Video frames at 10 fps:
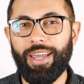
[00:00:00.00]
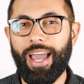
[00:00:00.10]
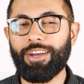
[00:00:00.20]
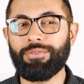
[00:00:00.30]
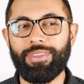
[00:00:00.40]

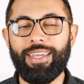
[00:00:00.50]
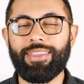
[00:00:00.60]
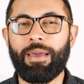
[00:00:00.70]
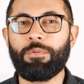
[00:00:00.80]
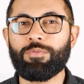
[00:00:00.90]
I don't think
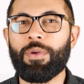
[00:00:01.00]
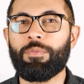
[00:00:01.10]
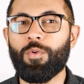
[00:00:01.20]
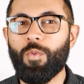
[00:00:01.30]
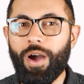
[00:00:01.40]
that most
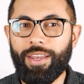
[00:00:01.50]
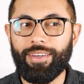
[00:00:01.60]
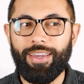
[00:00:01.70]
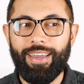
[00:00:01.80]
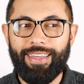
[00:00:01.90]
people want
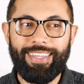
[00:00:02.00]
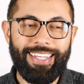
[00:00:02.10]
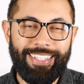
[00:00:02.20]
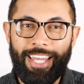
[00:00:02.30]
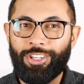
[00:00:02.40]
the
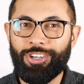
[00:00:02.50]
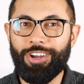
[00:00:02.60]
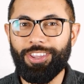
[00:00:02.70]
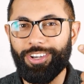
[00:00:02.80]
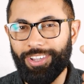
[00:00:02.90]
attention
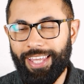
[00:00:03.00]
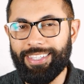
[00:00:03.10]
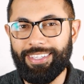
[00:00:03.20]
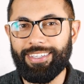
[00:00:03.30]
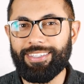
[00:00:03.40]
on their
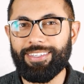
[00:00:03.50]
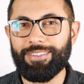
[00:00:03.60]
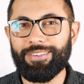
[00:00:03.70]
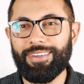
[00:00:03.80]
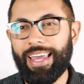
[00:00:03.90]
lenses.
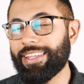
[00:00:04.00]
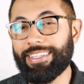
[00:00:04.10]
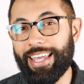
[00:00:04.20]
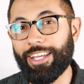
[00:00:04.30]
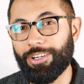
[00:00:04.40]
At
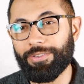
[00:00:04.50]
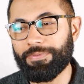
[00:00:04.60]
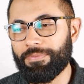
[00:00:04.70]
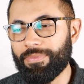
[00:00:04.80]
least I don't.